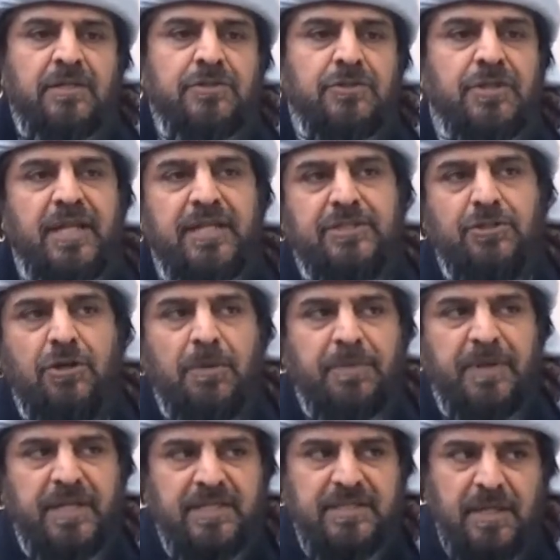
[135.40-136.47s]
Today's
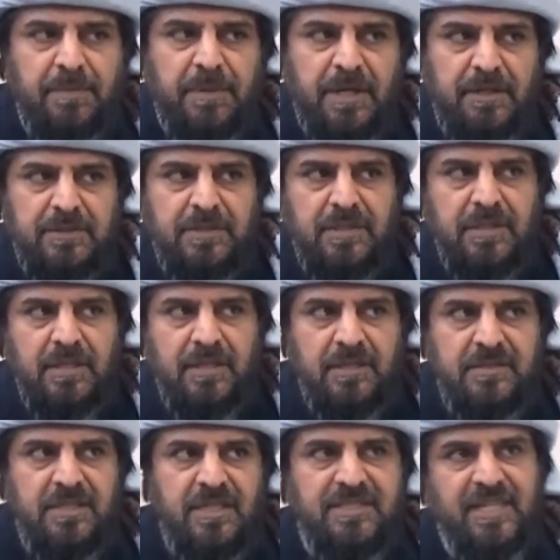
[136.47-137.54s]
topic is about
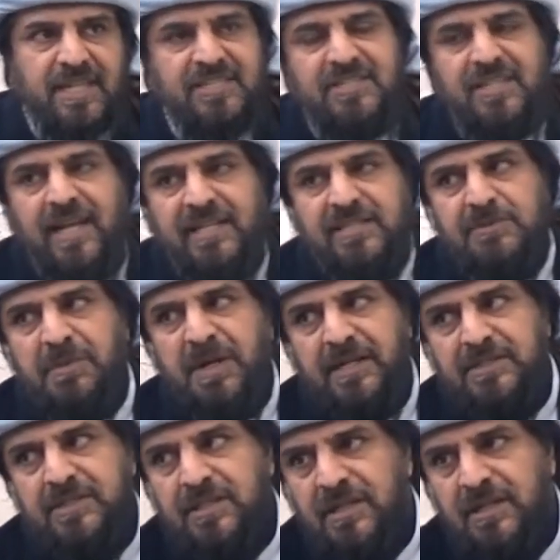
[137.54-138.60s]
the
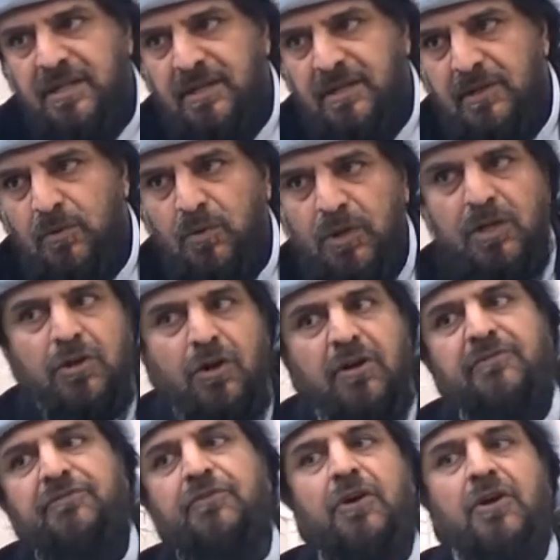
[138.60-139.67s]
chastisement will
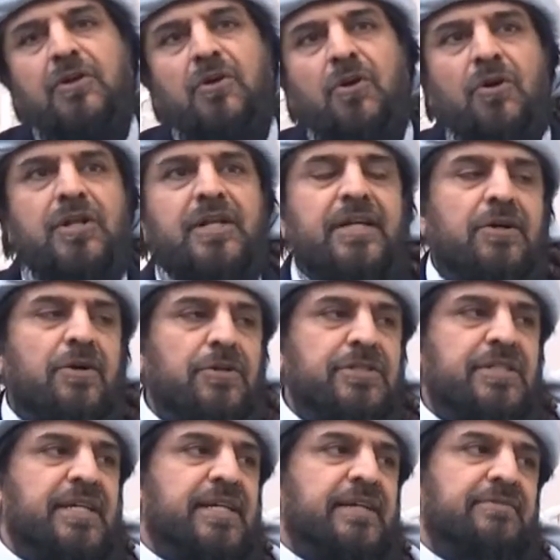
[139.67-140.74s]
not fall only on
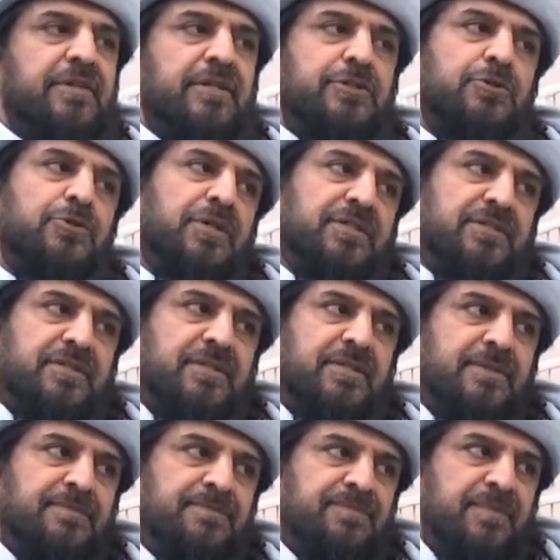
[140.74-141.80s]
the evildoers.
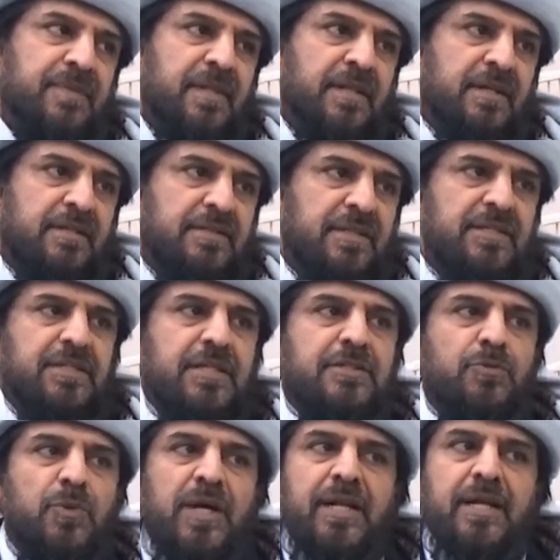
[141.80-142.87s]
This
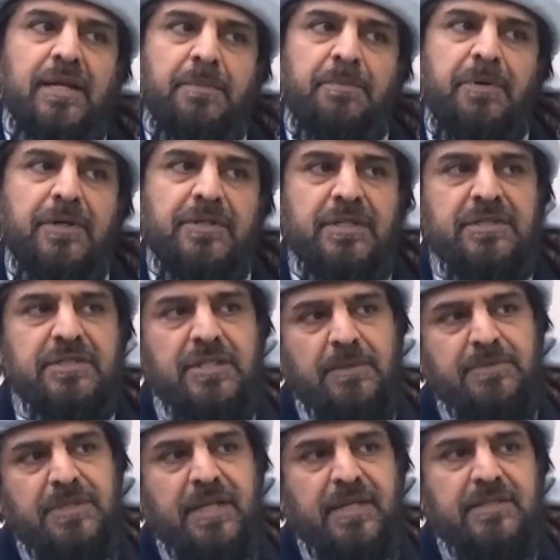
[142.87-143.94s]
is a very important
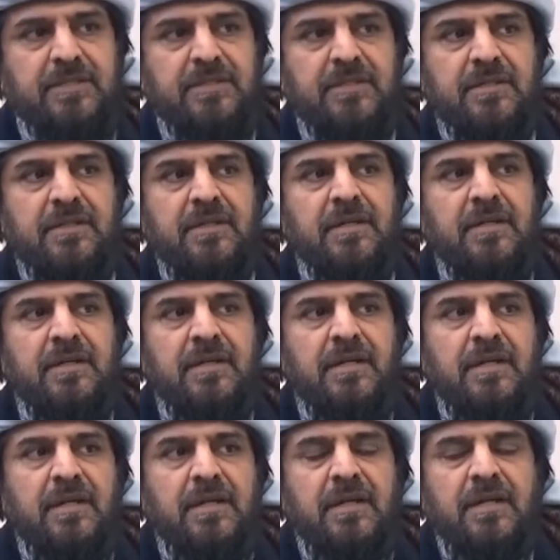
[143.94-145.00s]
subject.
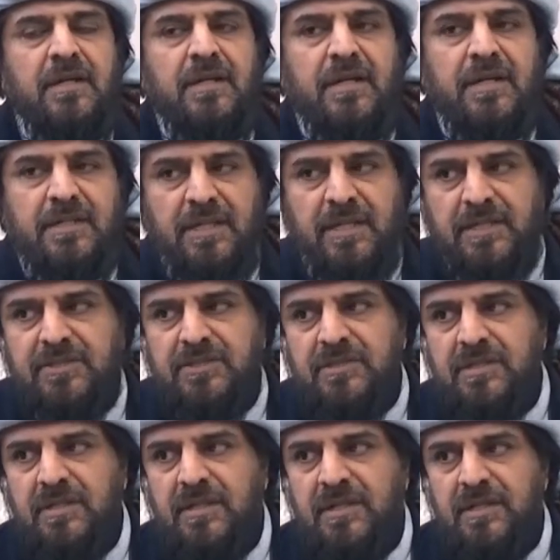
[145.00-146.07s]
It
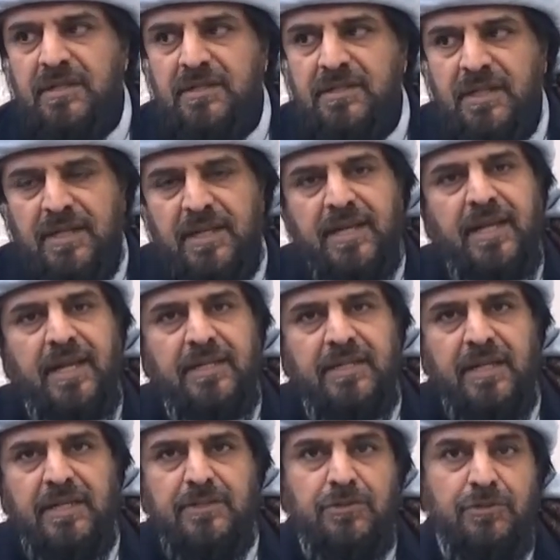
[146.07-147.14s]
is
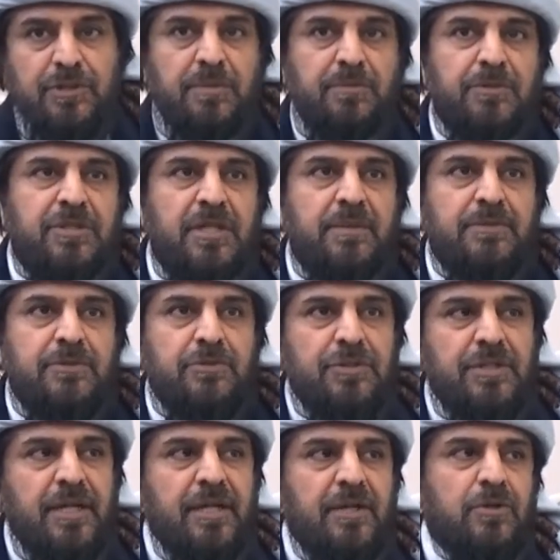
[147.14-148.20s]
dedicated to the Muslims
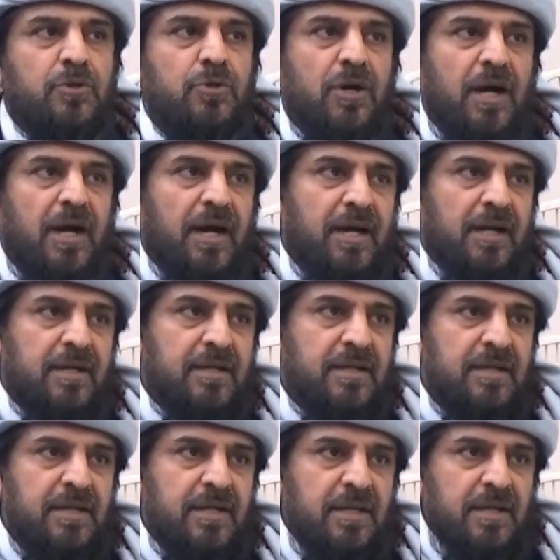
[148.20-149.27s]
today who are
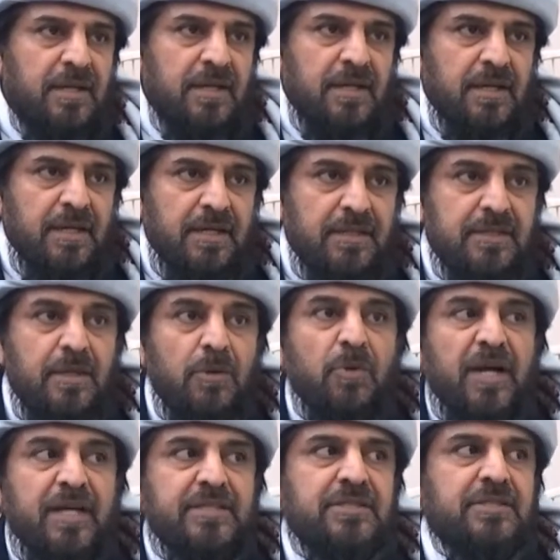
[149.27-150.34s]
in the
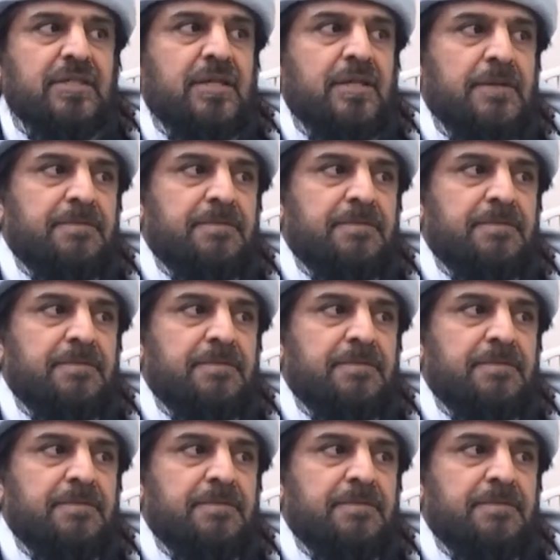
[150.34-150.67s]
West.